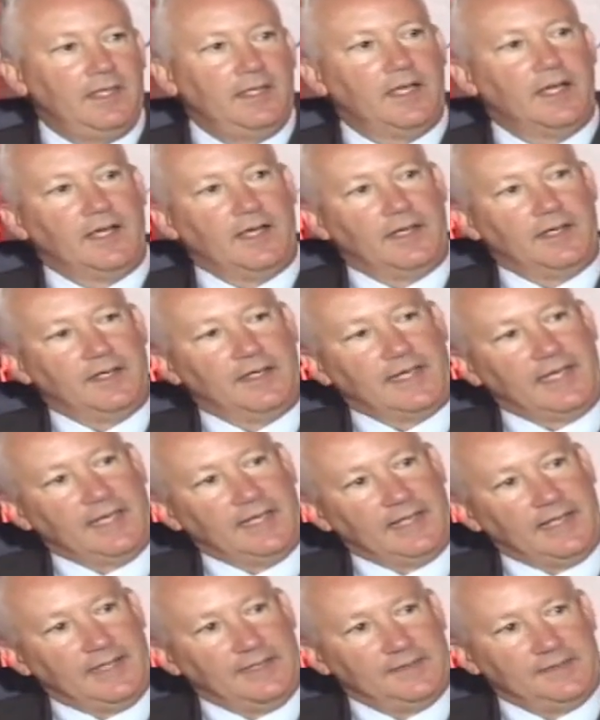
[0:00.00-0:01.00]

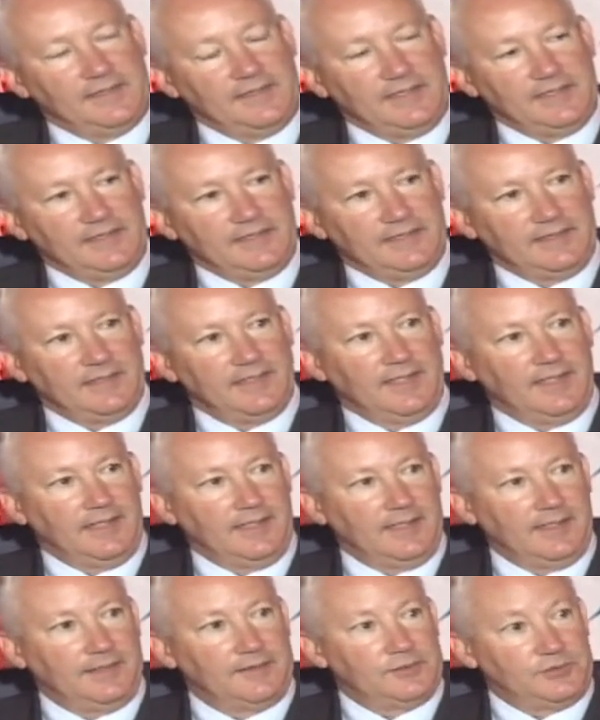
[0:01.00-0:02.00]
And on the
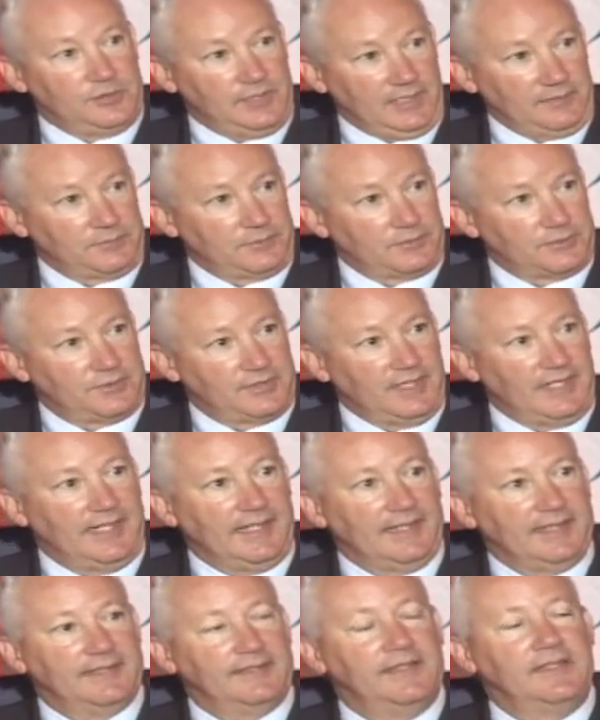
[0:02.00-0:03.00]
general
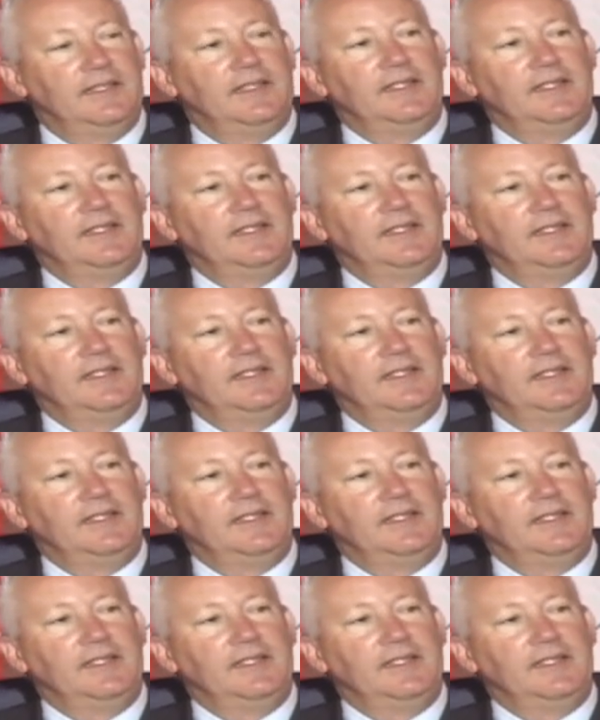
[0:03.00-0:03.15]
side,